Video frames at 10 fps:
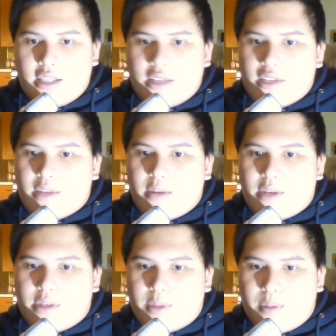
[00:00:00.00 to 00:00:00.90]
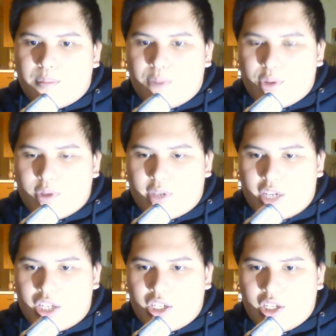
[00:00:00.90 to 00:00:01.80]
There's not much of a personal
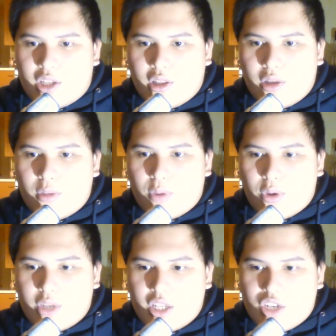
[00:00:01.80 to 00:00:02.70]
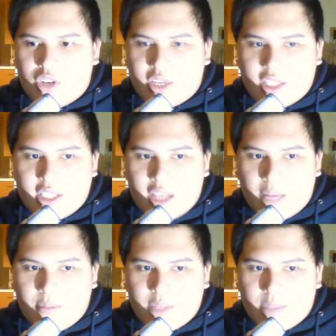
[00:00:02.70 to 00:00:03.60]
touch, little more than a
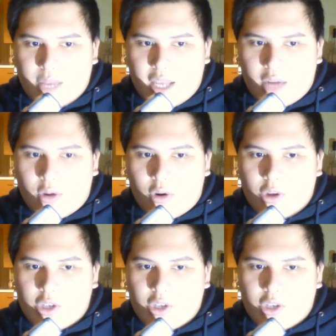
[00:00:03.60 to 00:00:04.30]
dressed-up display or